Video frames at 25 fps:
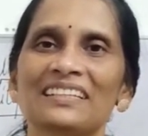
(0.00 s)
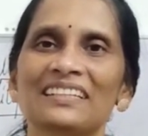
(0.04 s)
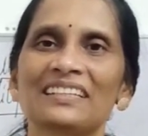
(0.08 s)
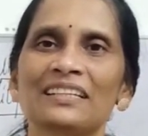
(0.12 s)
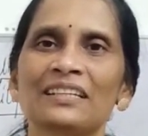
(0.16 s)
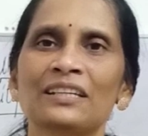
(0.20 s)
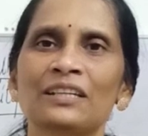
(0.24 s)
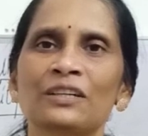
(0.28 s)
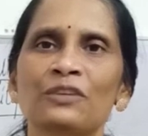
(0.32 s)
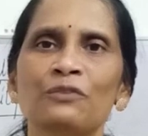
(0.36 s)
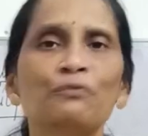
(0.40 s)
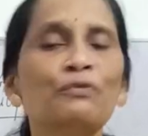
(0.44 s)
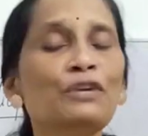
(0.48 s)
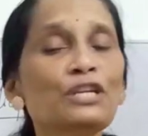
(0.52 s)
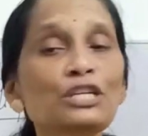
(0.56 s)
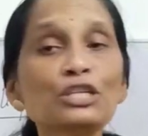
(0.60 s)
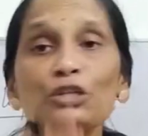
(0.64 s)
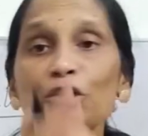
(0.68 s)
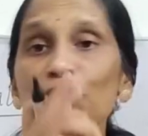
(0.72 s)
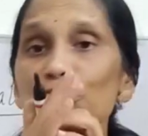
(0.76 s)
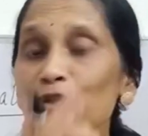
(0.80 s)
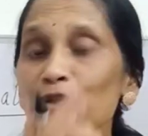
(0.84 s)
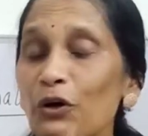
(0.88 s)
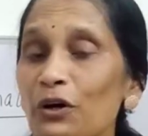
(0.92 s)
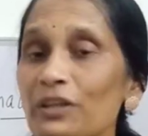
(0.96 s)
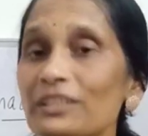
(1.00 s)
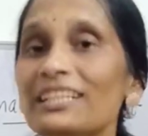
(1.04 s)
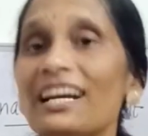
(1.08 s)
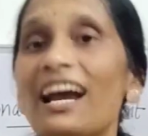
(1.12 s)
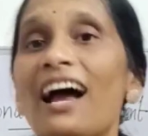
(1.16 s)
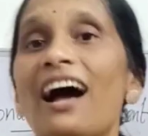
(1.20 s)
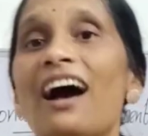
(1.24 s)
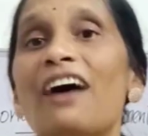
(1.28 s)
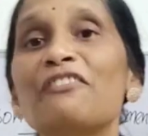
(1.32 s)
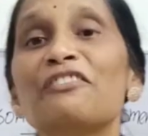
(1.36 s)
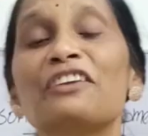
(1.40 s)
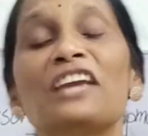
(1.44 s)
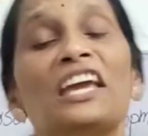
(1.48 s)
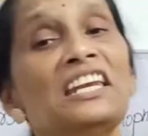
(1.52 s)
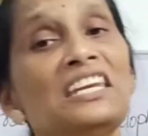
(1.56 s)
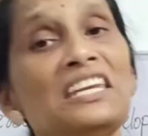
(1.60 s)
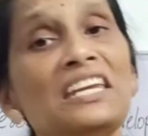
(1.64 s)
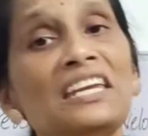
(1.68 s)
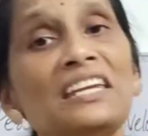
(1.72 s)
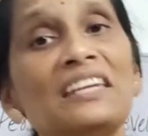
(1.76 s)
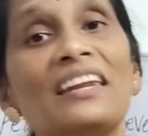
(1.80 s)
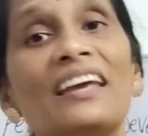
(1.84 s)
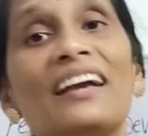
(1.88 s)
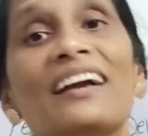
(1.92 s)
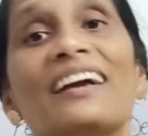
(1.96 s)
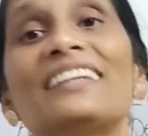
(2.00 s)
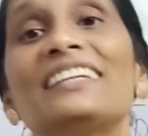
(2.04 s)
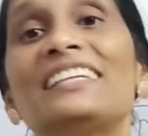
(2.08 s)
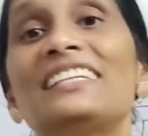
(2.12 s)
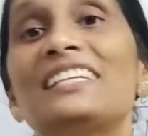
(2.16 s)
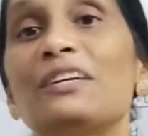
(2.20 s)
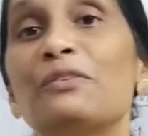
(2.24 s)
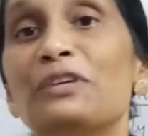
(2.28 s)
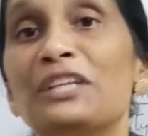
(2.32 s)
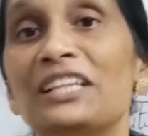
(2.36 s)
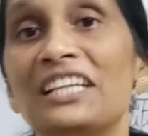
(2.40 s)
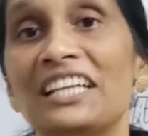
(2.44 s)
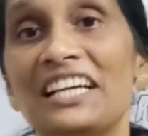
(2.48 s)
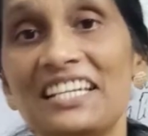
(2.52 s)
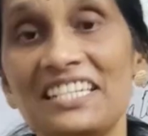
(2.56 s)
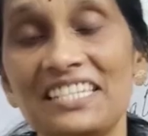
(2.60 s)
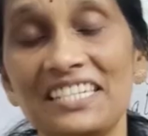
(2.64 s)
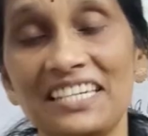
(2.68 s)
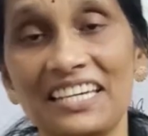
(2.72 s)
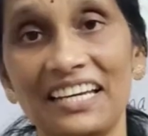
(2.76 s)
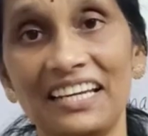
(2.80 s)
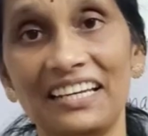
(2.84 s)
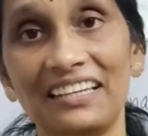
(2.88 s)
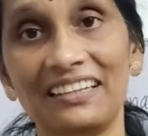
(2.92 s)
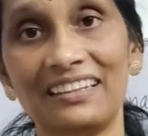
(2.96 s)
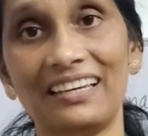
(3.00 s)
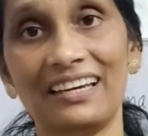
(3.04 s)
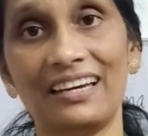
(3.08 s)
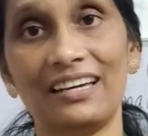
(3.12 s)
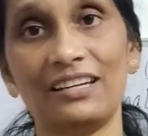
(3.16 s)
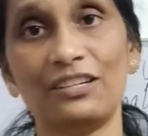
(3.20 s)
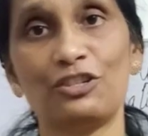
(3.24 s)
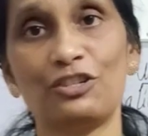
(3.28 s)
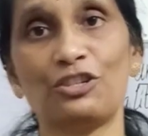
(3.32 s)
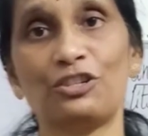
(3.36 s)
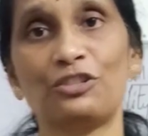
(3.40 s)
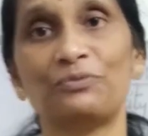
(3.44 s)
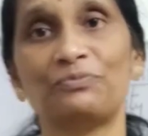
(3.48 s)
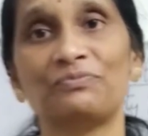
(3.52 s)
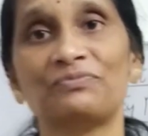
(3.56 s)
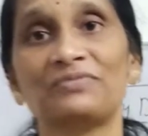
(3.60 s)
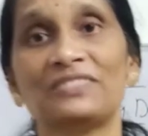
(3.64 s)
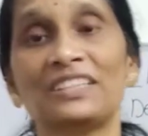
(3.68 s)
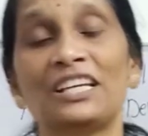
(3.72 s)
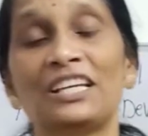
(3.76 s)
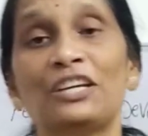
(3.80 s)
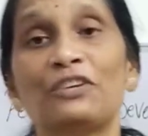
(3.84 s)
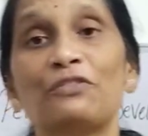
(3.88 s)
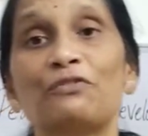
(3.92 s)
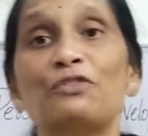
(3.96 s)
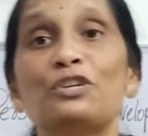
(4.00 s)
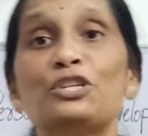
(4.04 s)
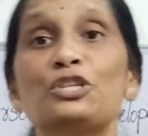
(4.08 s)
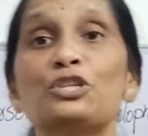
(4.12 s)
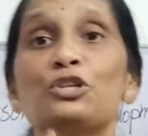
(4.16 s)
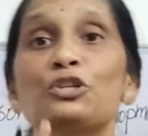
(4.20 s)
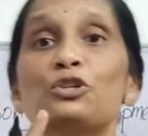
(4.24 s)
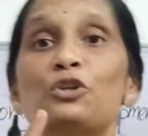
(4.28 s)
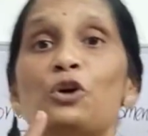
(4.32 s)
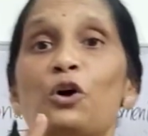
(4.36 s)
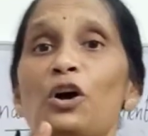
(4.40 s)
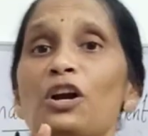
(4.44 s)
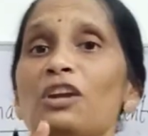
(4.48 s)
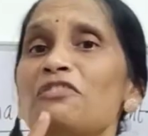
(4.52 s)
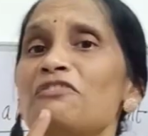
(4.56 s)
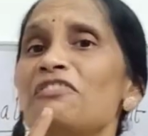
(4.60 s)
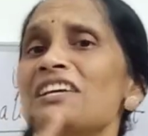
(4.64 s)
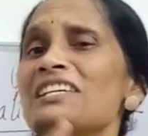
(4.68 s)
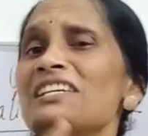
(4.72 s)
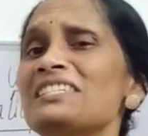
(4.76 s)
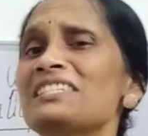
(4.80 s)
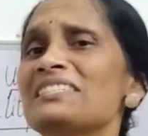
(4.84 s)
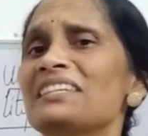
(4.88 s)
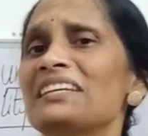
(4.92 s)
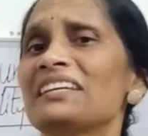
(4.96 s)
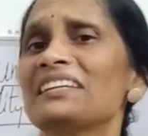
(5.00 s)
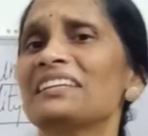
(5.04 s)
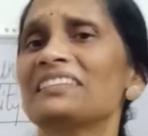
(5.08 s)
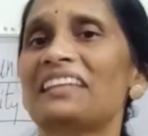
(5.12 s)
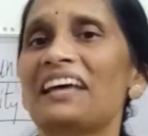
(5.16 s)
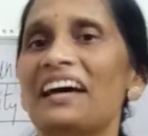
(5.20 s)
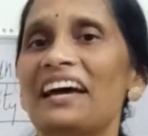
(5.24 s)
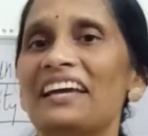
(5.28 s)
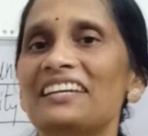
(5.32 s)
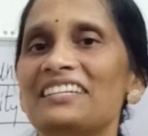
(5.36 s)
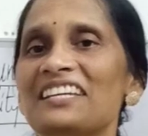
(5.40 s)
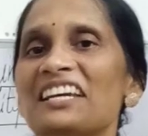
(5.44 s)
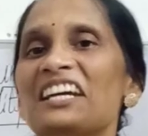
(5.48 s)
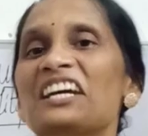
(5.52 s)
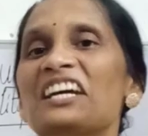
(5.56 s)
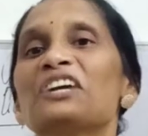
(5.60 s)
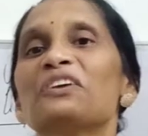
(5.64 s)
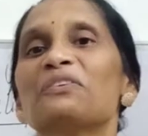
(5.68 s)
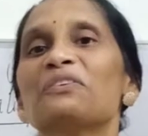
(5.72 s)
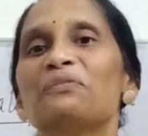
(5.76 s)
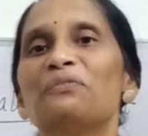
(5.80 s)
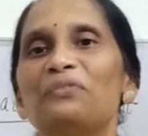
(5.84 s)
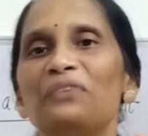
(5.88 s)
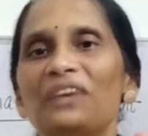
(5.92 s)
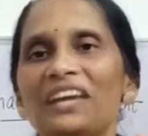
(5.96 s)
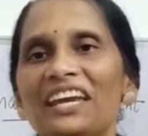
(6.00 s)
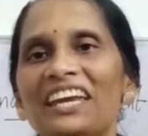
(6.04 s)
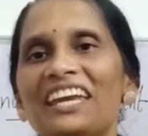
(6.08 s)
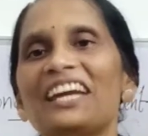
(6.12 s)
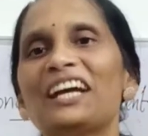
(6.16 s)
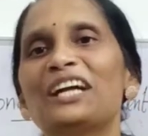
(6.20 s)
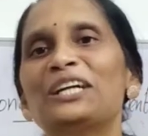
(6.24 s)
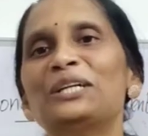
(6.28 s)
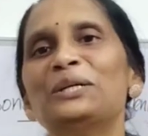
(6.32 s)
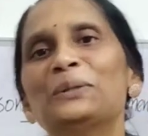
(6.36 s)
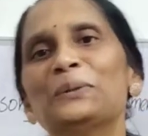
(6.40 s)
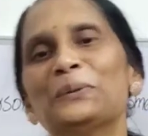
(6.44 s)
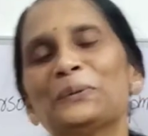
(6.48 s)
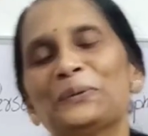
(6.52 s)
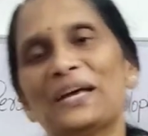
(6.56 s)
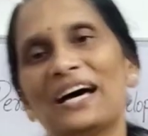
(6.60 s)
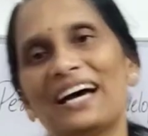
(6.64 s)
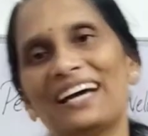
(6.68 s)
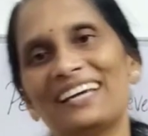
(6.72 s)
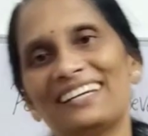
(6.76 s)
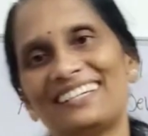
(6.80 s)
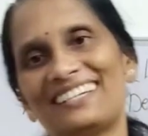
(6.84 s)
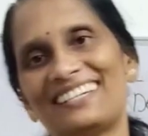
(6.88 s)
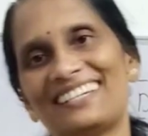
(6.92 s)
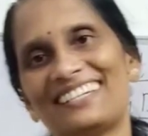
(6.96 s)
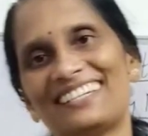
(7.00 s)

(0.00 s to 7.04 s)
We should not have any negative energy in that. We should always think that we can do that.